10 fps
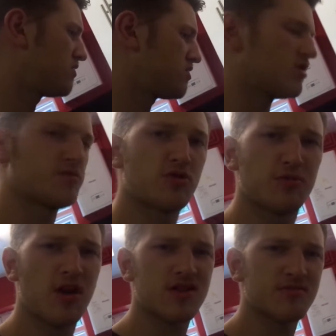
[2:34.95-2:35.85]
she brought
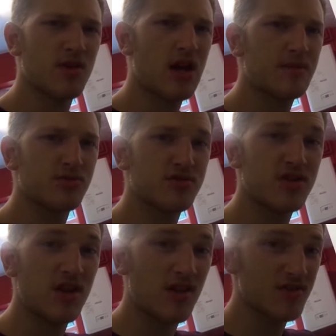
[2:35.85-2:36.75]
back some apple
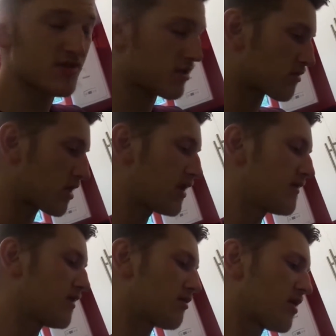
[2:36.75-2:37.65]
tea. It looks like
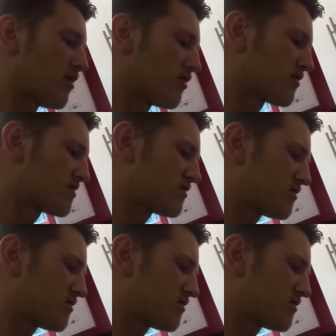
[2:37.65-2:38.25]
gravy granules.